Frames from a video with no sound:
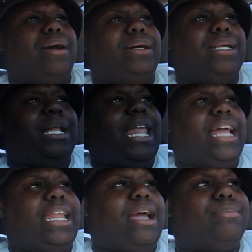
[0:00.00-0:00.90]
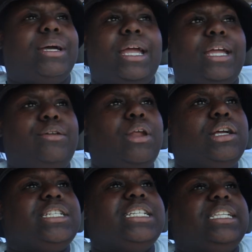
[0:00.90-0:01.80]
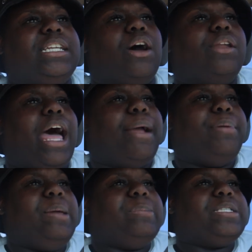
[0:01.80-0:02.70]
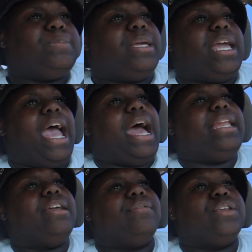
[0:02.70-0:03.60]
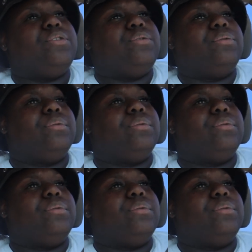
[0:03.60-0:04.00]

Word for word: or nothing like that but you know just to know like people speaking highly of you